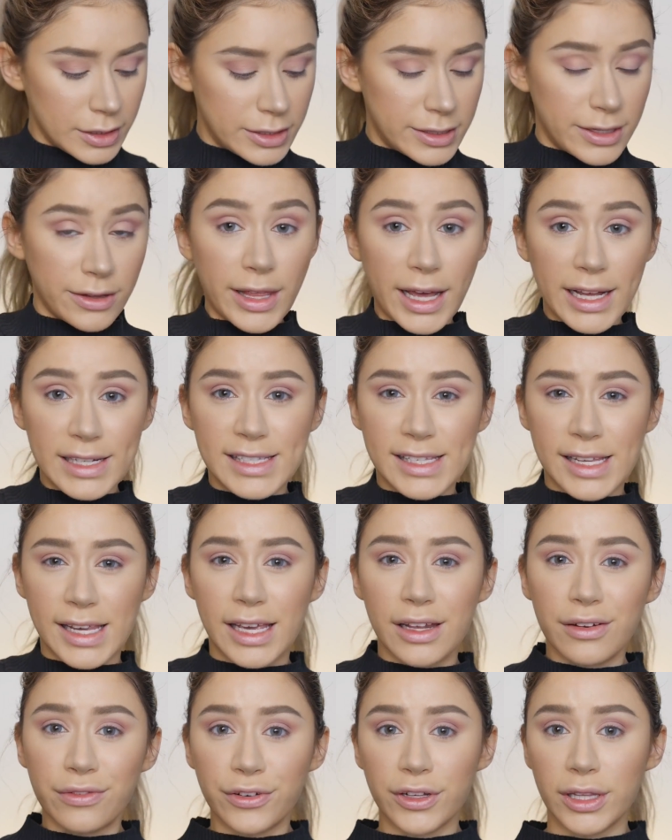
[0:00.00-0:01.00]
So that's
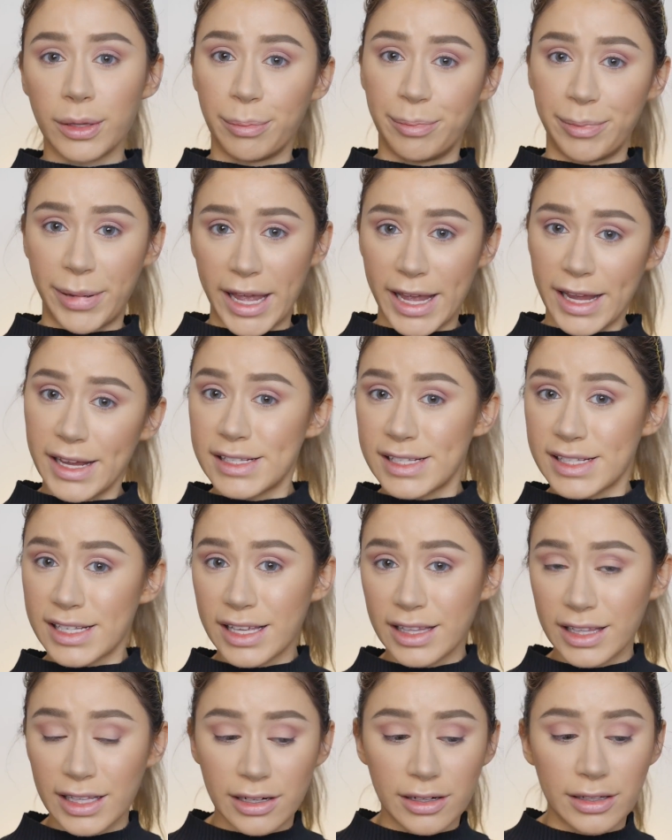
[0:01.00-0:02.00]
it for the
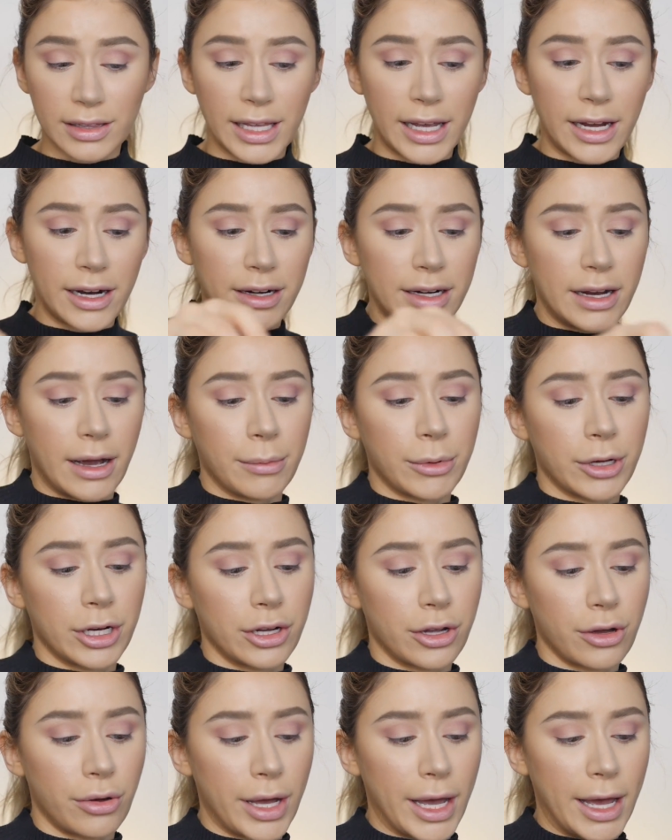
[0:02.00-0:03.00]
base glitter layer. Now I'm
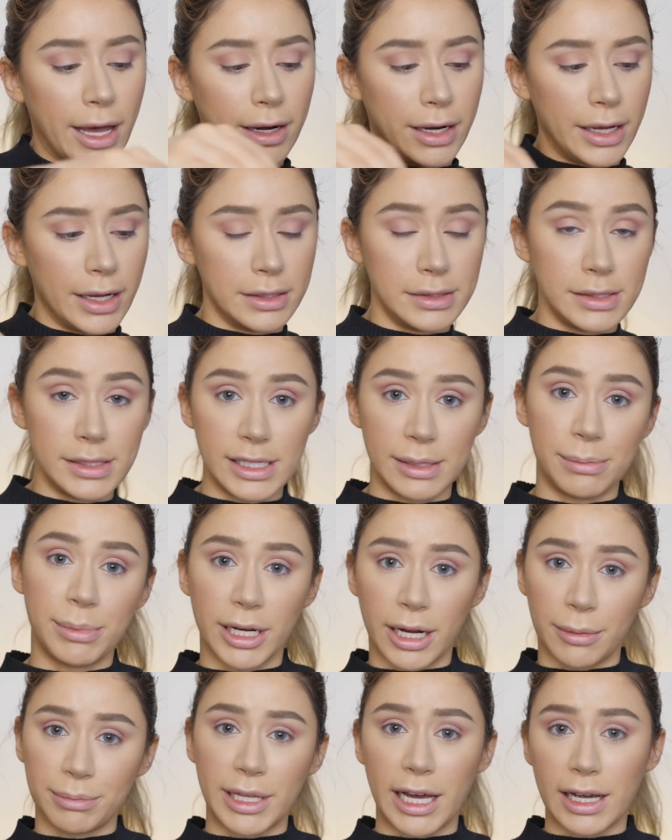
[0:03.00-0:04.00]
going to go ahead and
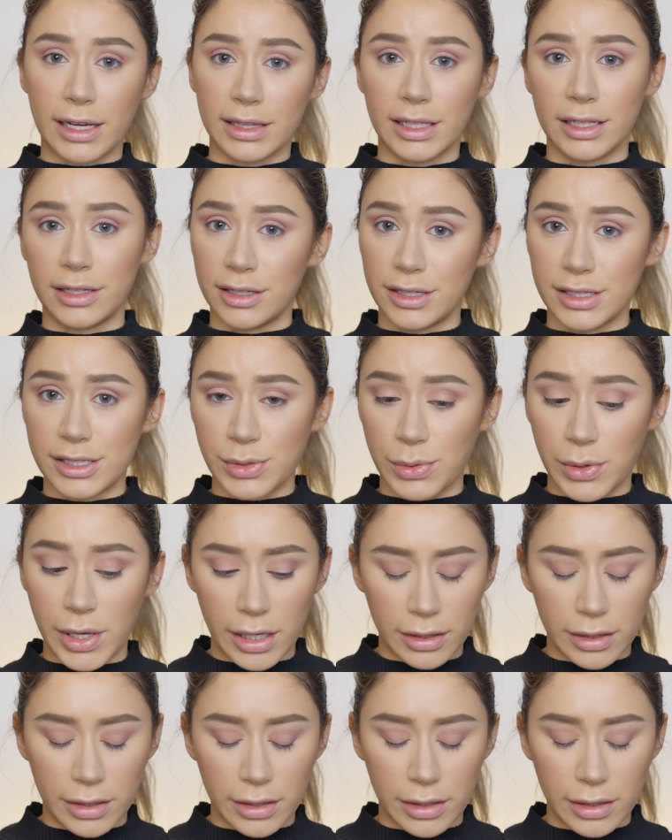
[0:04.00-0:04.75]
deepen up that glitter as